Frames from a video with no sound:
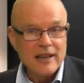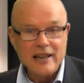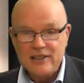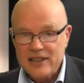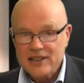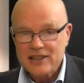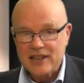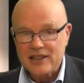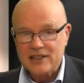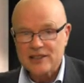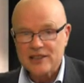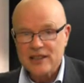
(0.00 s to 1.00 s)
In this
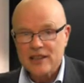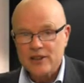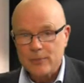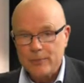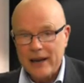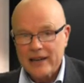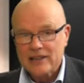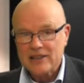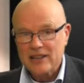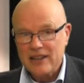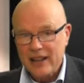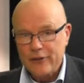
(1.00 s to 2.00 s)
sense, the
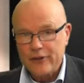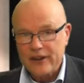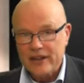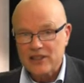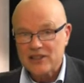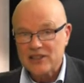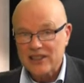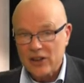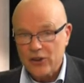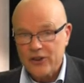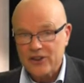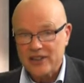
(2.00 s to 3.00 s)
banks are levying a
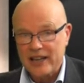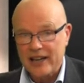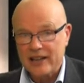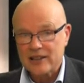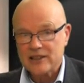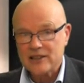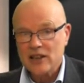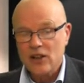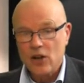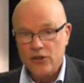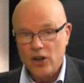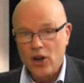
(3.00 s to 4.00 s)
stealth tax
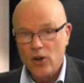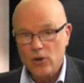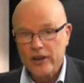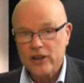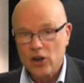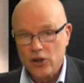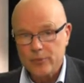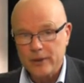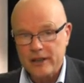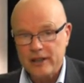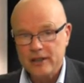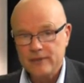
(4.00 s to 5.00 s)
on the whole
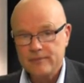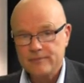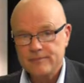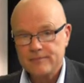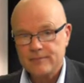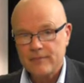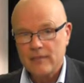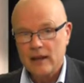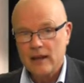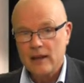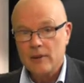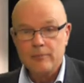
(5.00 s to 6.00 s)
economy.
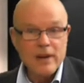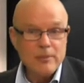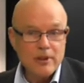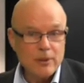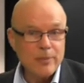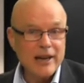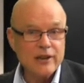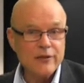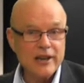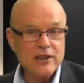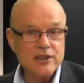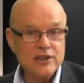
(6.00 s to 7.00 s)
Maybe the Bank
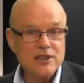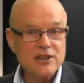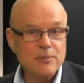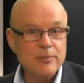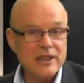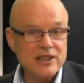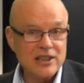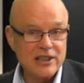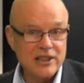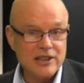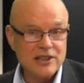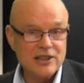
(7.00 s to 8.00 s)
of England is admitting
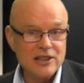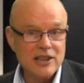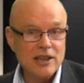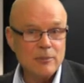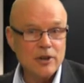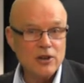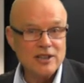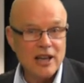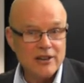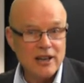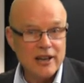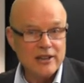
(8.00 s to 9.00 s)
this because,
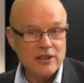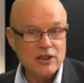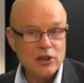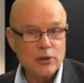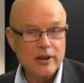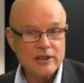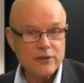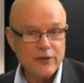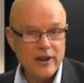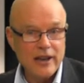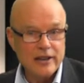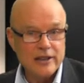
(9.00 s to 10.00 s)
unlike the US
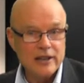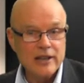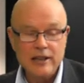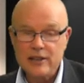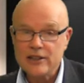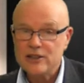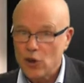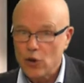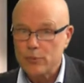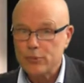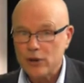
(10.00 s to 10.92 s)
Fed, it is not a